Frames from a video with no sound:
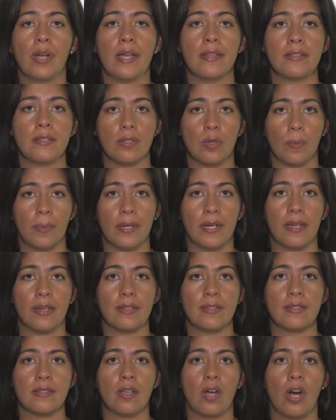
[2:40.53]
and
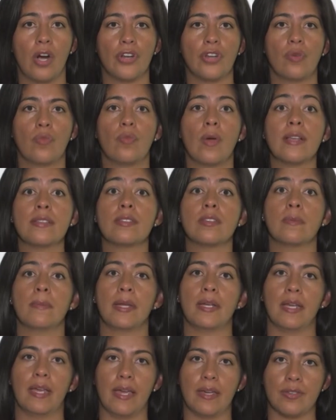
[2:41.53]
Sopanex are your rescue
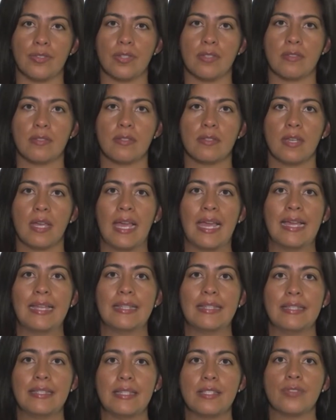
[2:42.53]
medications.
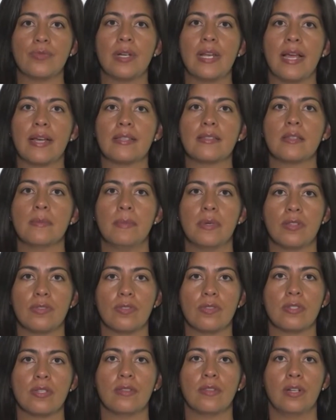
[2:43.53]
These relax the
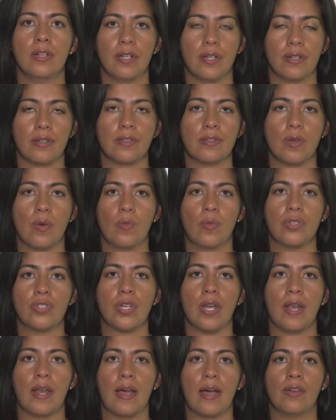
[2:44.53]
muscles in the lungs, which
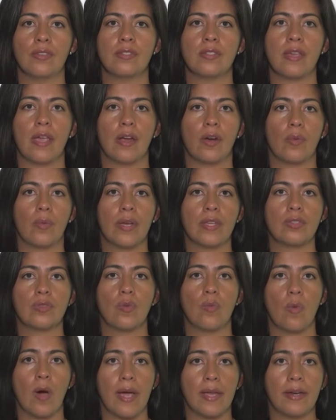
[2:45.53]
allows the airway to
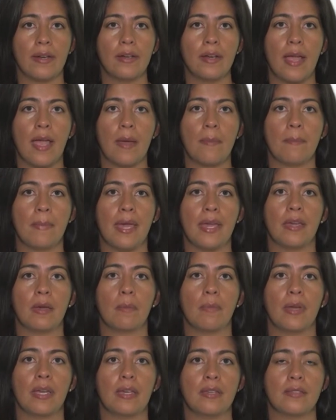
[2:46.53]
widen and make it
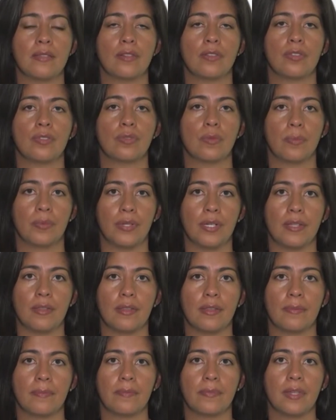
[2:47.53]
easier to breathe.
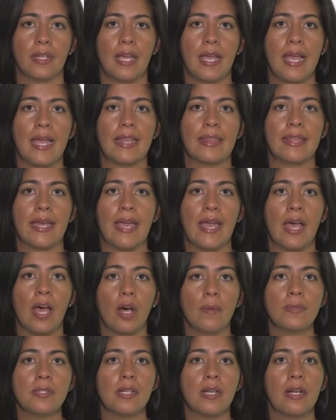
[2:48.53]
They
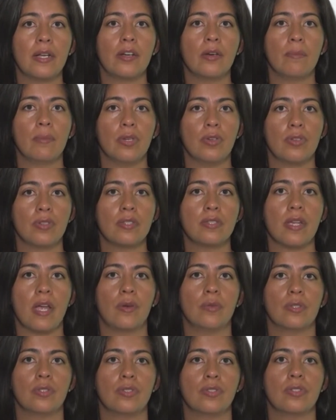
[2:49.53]
help to clear mucus
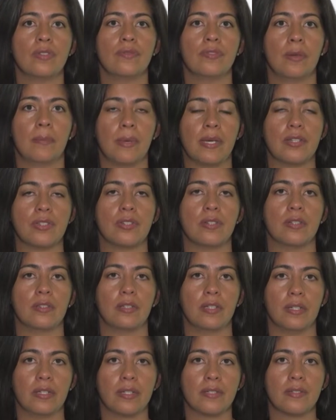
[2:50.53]
and reduce inflammation in
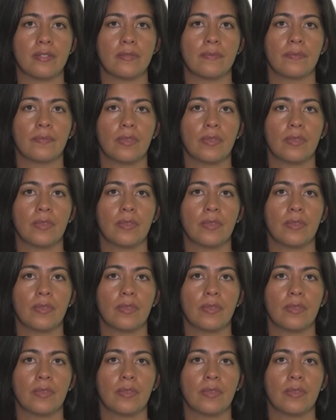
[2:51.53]
the lungs.